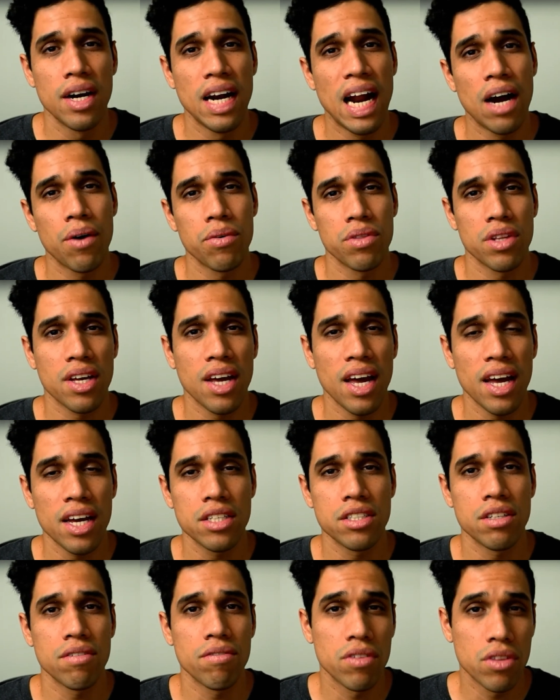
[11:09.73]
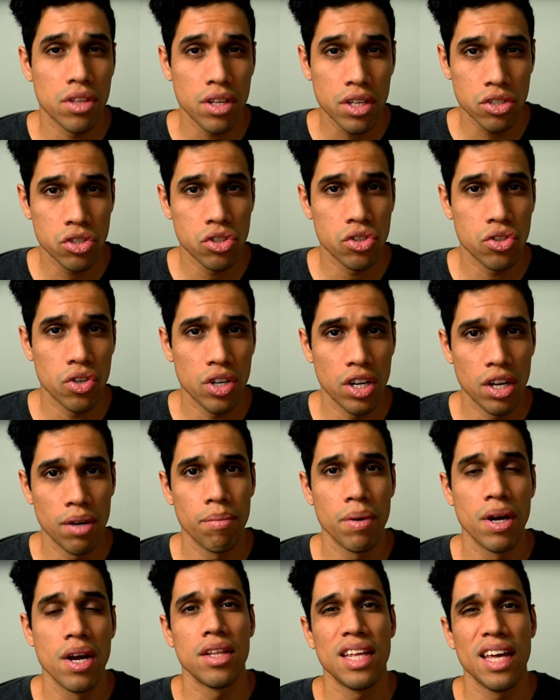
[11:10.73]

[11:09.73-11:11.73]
Now, in the case of this stream,